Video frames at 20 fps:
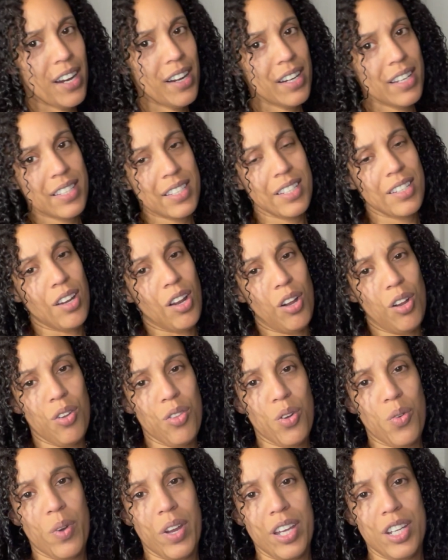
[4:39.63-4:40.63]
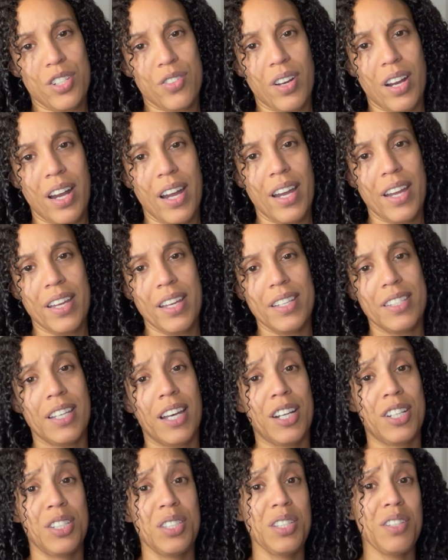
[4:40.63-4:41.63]
isn't all the way dry. It's
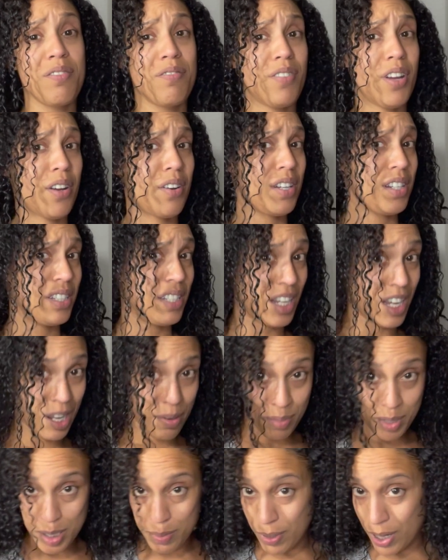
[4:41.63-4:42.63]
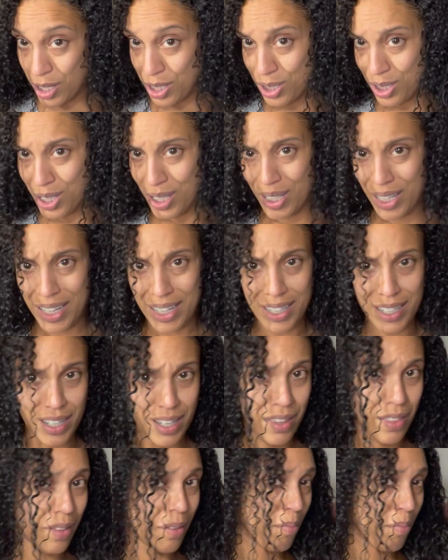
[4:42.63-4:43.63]
actually very damp, especially like in the